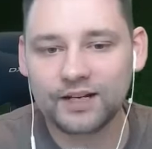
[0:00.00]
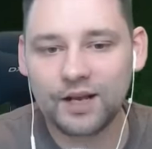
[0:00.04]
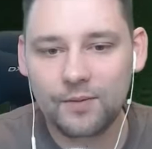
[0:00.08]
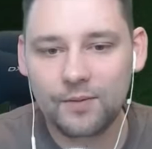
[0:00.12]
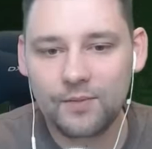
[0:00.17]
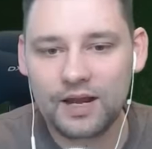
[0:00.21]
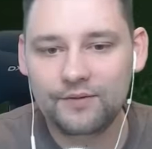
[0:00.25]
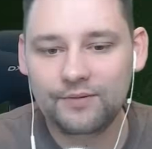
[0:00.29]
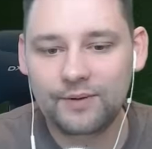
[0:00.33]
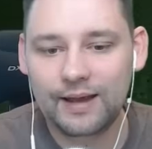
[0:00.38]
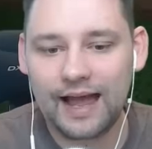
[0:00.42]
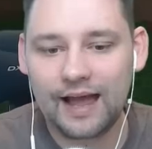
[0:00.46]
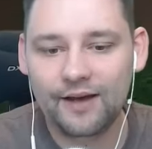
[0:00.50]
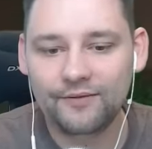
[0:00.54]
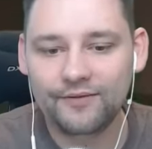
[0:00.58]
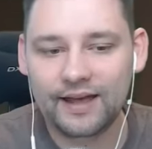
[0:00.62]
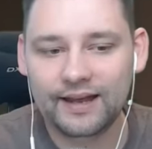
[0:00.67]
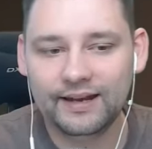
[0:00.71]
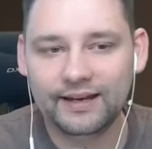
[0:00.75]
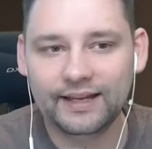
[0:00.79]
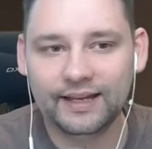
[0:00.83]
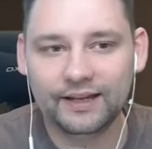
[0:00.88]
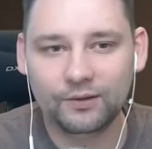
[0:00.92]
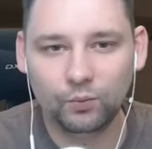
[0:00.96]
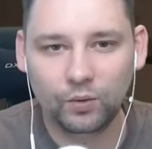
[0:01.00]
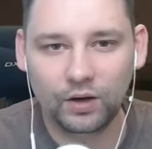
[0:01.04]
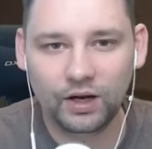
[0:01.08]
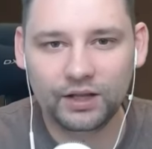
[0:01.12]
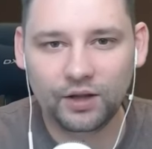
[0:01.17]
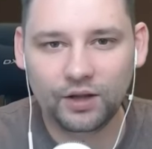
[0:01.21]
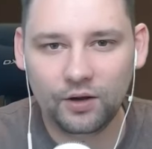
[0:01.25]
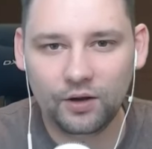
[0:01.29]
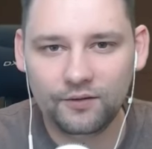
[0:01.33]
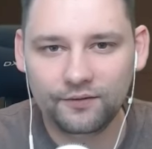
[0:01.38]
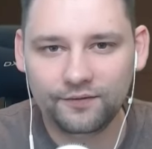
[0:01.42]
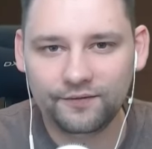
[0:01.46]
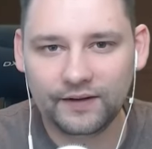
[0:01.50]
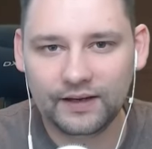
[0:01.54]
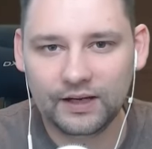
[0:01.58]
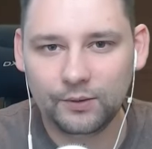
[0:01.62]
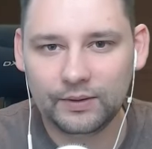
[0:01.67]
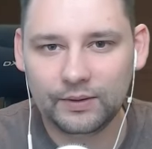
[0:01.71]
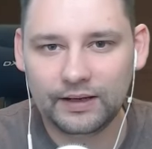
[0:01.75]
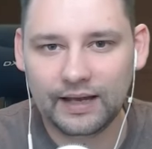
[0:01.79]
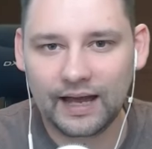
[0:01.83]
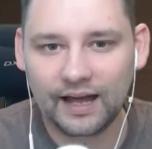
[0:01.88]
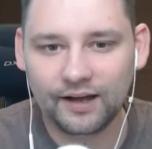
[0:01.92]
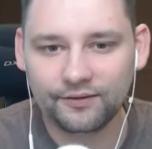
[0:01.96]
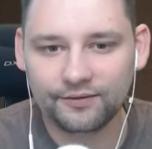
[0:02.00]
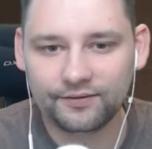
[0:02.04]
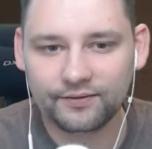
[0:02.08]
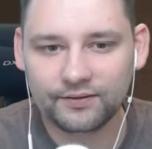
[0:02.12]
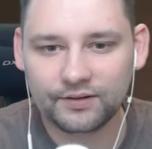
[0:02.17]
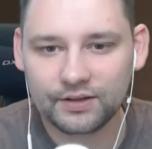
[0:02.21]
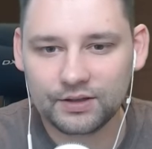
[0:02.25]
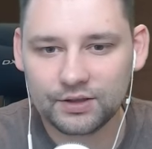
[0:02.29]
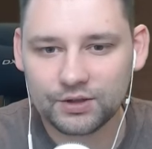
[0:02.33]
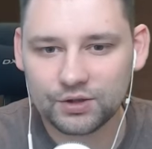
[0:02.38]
I don't believe we have any. Well, I don't think we have.